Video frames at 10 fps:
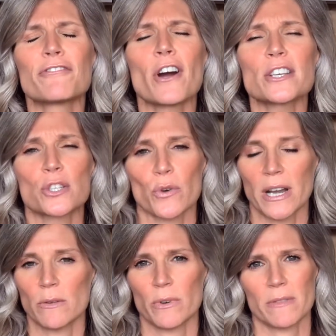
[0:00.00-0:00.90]

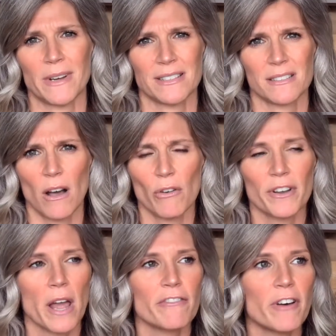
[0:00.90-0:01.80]
frustrated with myself,
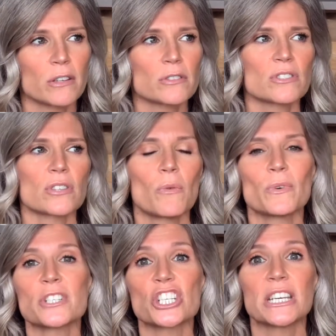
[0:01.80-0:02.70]
and I felt so
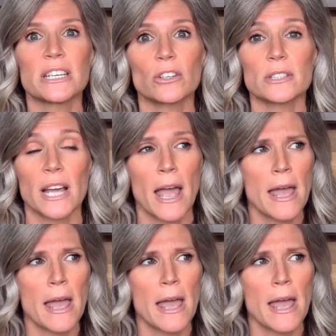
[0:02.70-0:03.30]
much guilt,